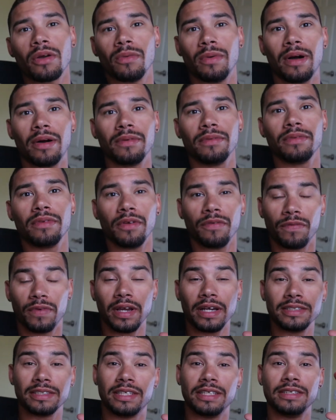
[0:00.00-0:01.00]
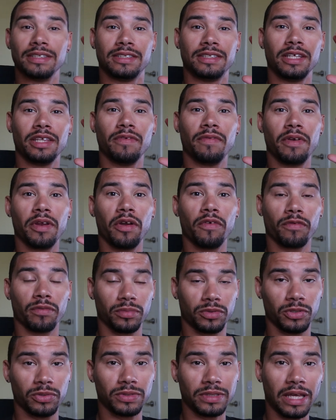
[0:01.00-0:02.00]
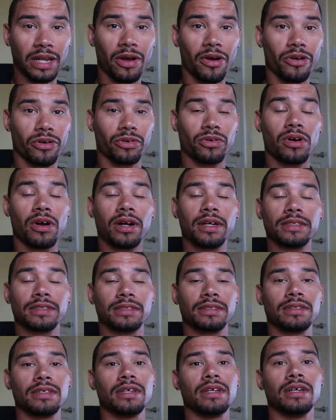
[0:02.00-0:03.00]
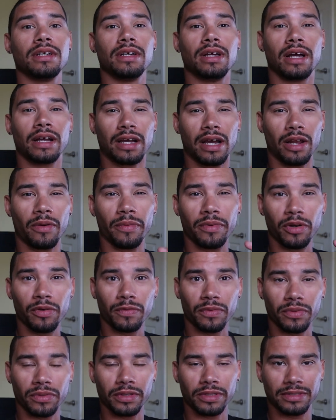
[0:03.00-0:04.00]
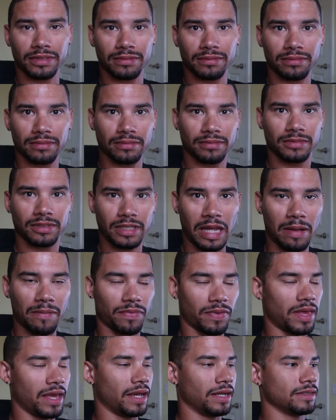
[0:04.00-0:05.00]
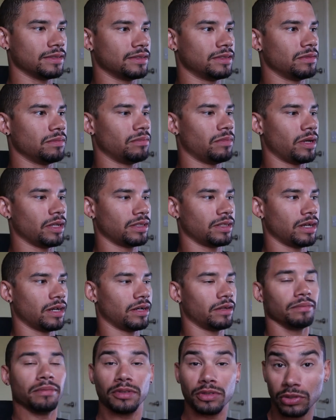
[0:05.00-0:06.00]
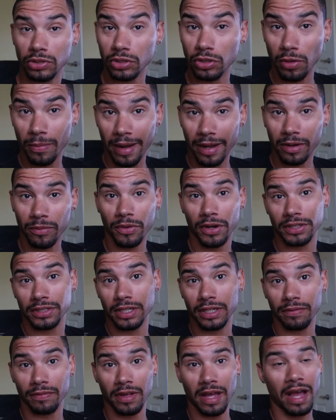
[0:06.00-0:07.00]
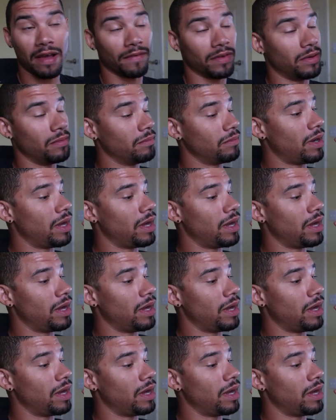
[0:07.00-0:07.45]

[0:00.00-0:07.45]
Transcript: Well, if you guys didn't see the video from Tuesday at Autocross, I kind of went over the same things, but make sure you go back and watch it if you haven't.